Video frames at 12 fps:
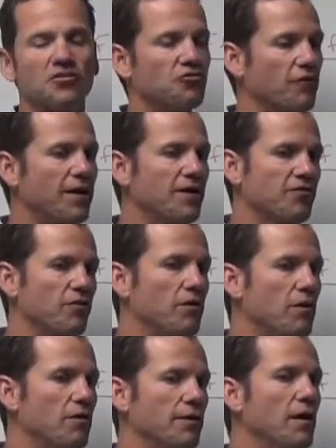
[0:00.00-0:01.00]
address
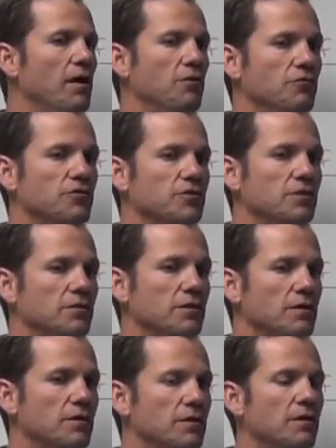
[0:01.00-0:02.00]
on a host.
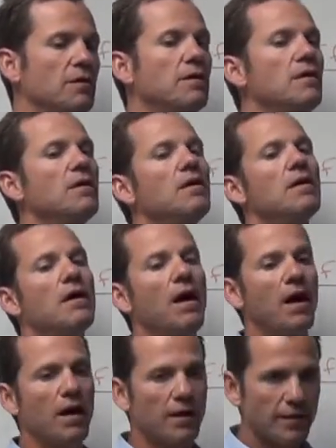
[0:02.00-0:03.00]

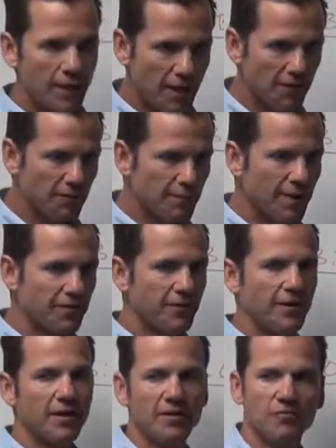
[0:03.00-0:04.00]
Another method
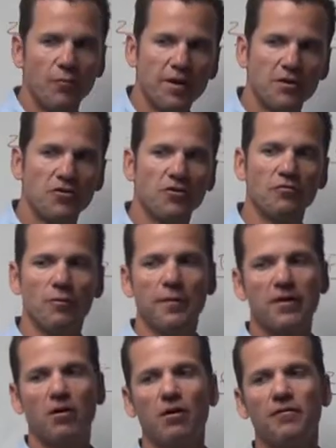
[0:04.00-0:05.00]
is we could use what we
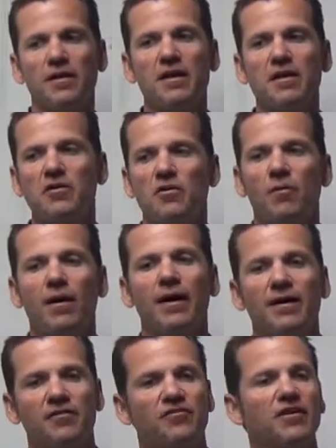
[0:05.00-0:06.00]
call the
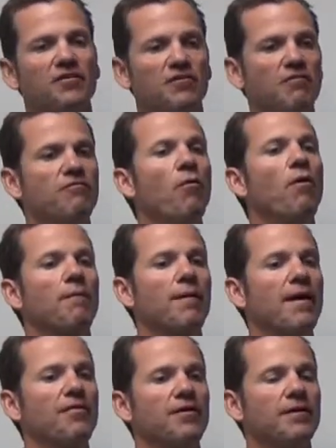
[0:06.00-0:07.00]
EUI64
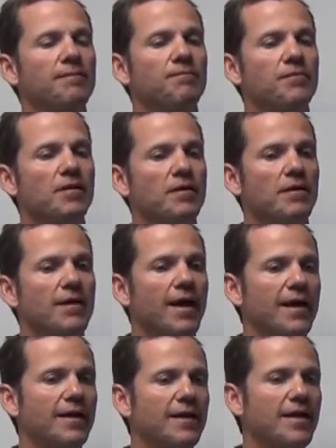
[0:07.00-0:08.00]
method.
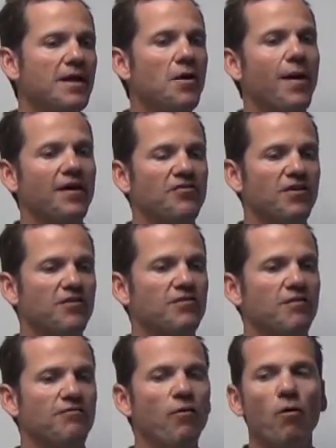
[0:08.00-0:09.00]
And in
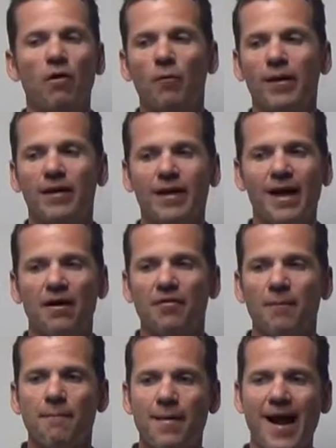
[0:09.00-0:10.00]
EUI64, we allow
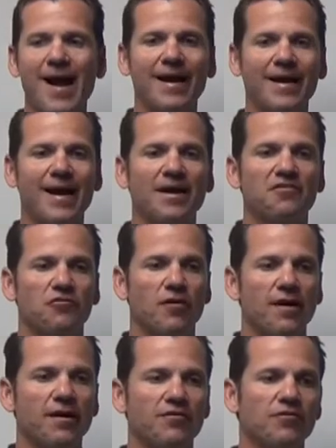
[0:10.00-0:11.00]
the MAC
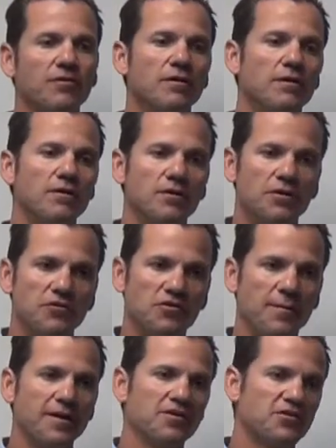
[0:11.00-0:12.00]
address to
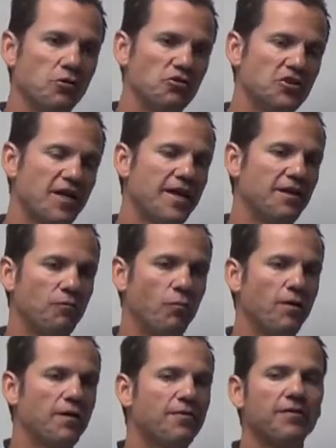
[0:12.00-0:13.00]
be associated
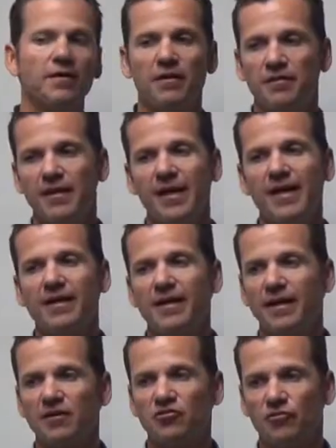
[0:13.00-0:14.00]
with the
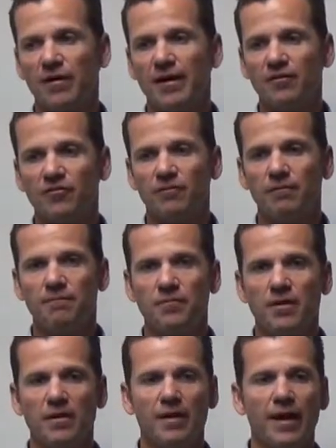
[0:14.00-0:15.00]
ending address.
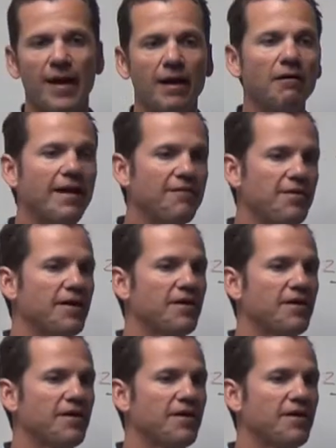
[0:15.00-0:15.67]
And I'll give you an